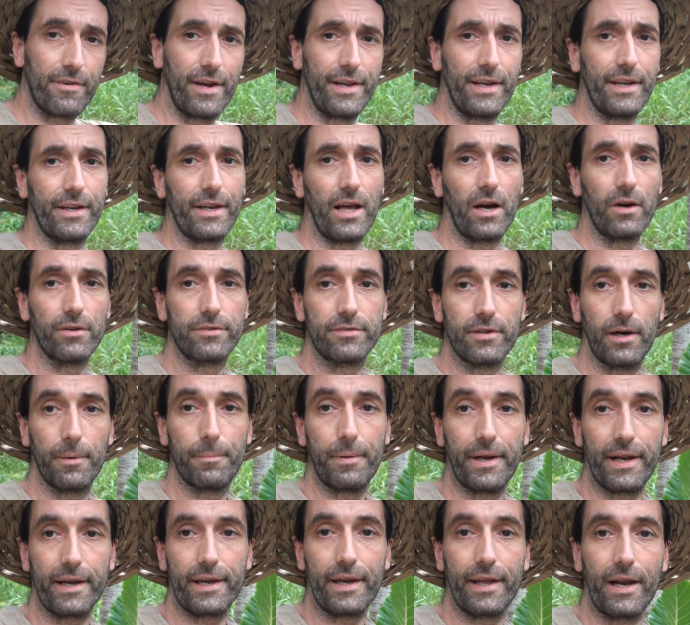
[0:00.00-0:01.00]
raining now, so I
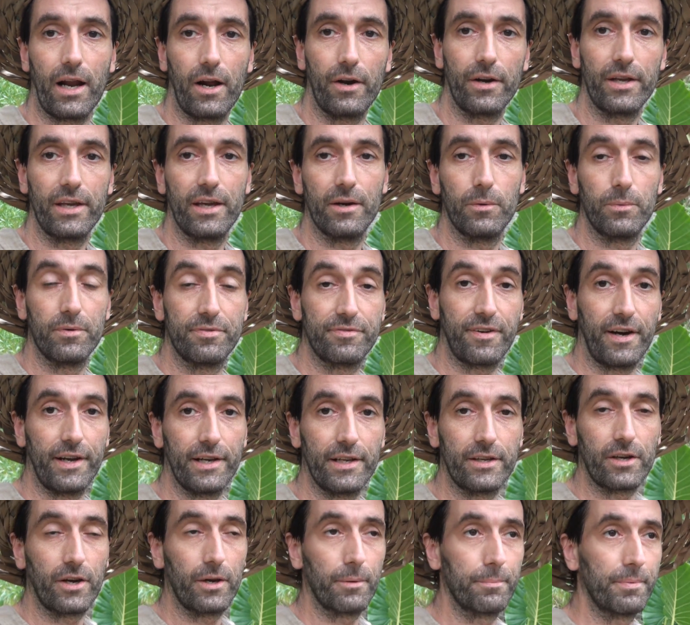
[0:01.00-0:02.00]
better get out of here. We
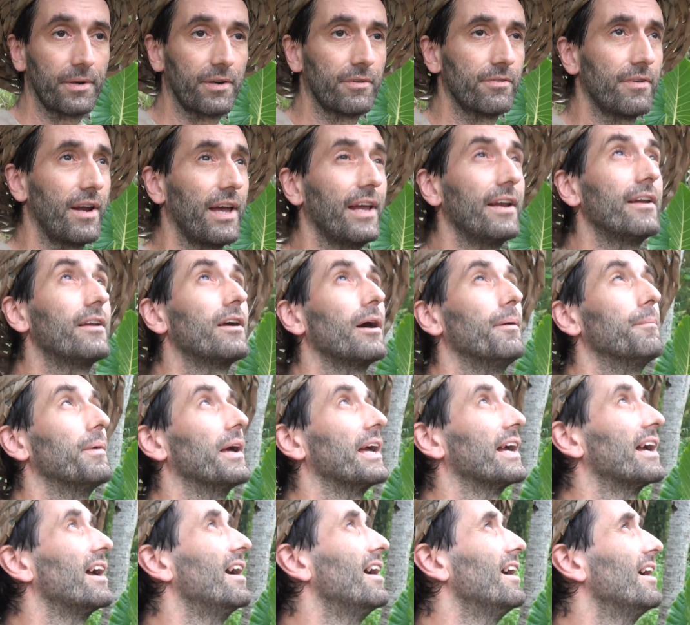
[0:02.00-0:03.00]
finally got a bit of rain
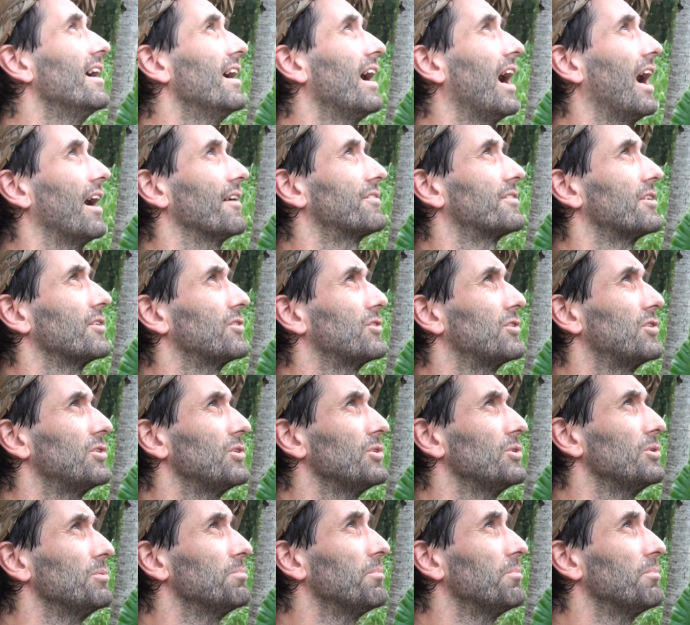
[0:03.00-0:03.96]
coming after 2